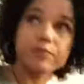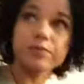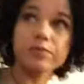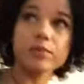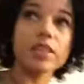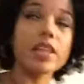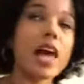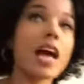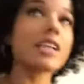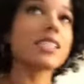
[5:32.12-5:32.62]

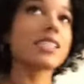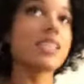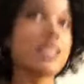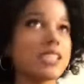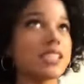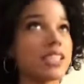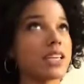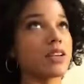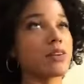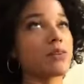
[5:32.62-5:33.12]
last
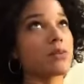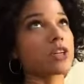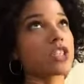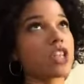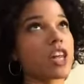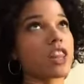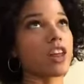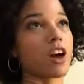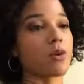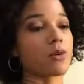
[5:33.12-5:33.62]
season, which
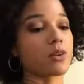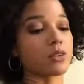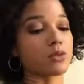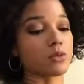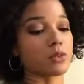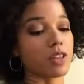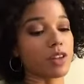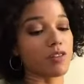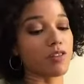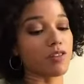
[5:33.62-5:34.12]
I thought was
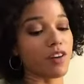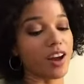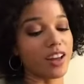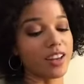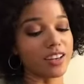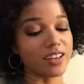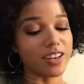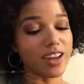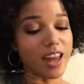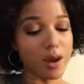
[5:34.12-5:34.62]
really
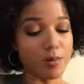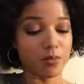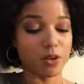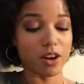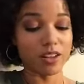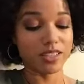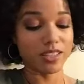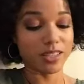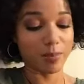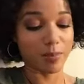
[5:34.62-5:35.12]
fun.
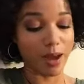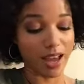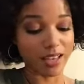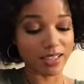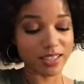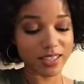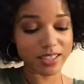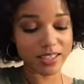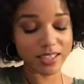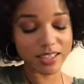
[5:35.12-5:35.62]
Emerald's the
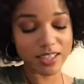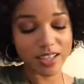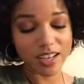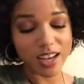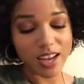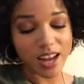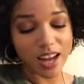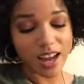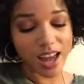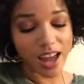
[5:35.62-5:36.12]
best.
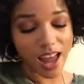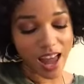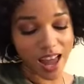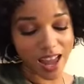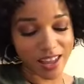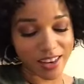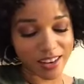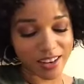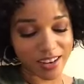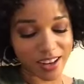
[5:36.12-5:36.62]

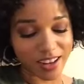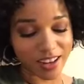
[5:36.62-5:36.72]
And